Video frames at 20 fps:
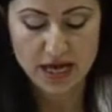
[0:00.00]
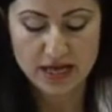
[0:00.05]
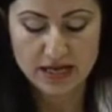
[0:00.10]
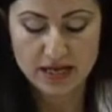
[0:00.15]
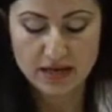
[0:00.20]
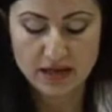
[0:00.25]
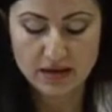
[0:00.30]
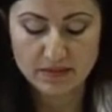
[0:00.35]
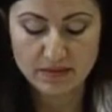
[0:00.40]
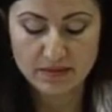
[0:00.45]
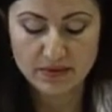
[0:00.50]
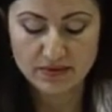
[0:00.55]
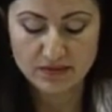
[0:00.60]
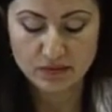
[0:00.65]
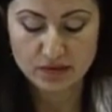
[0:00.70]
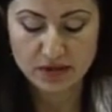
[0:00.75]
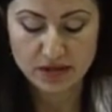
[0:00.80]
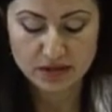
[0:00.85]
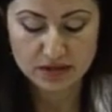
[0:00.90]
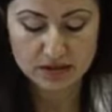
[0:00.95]
and a number
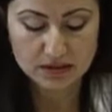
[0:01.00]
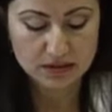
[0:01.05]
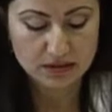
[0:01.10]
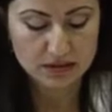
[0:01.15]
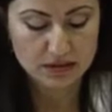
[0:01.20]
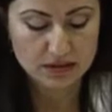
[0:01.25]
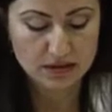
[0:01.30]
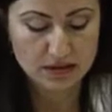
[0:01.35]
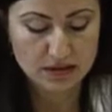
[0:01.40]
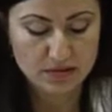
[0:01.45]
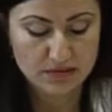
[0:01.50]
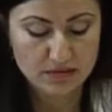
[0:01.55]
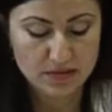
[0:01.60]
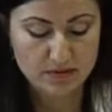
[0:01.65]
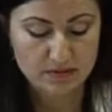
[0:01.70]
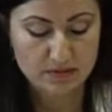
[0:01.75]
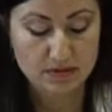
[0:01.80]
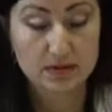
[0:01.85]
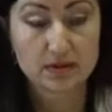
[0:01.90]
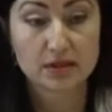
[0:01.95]
of weaknesses in the
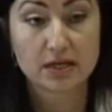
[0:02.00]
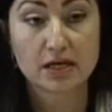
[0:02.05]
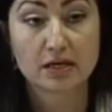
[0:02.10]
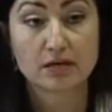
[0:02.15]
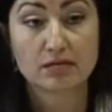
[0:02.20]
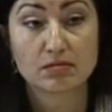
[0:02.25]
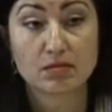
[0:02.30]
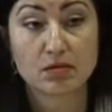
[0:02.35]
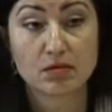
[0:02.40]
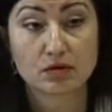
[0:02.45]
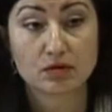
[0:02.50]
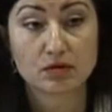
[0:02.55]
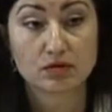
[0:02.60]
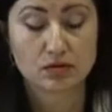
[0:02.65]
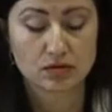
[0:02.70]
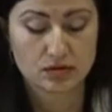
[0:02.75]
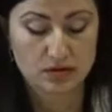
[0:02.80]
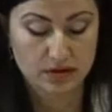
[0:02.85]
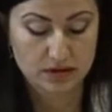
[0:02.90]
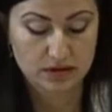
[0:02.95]
Member State
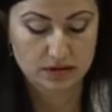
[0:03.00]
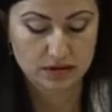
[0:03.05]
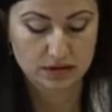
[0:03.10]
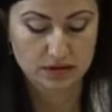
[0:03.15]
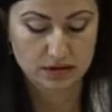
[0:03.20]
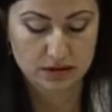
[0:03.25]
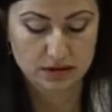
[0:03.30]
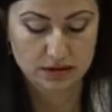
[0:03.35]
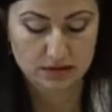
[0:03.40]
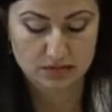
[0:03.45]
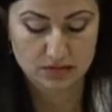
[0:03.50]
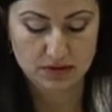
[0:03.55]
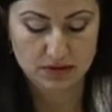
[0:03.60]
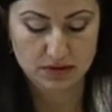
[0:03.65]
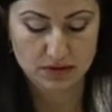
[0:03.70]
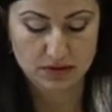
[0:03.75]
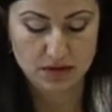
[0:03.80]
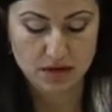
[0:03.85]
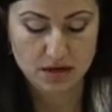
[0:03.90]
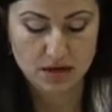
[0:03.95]
monitoring
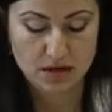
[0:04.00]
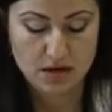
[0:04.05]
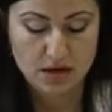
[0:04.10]
systems.